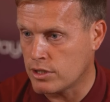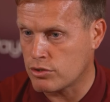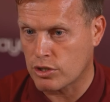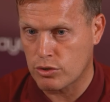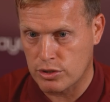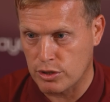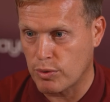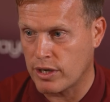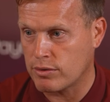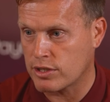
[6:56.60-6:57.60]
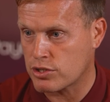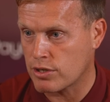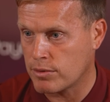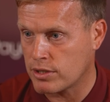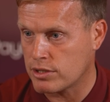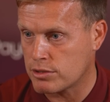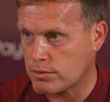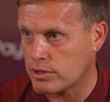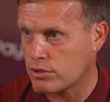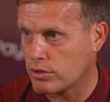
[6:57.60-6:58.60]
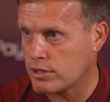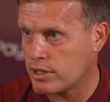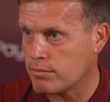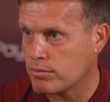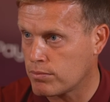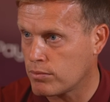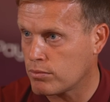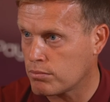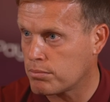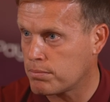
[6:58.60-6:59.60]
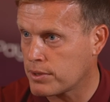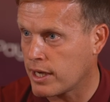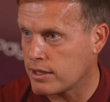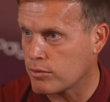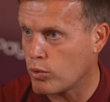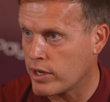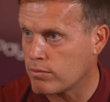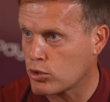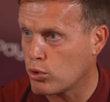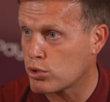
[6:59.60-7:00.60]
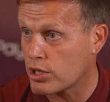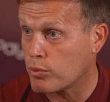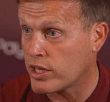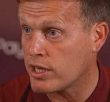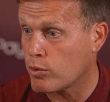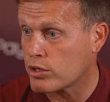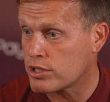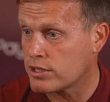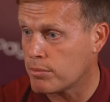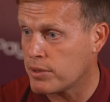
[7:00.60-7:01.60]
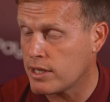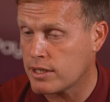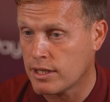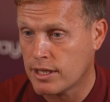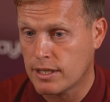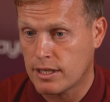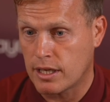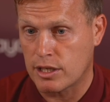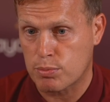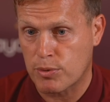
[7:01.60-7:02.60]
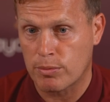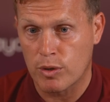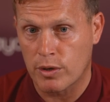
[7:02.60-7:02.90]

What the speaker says: recruited well this summer. He's got the team kind of went closer where he wants it to be, and it's probably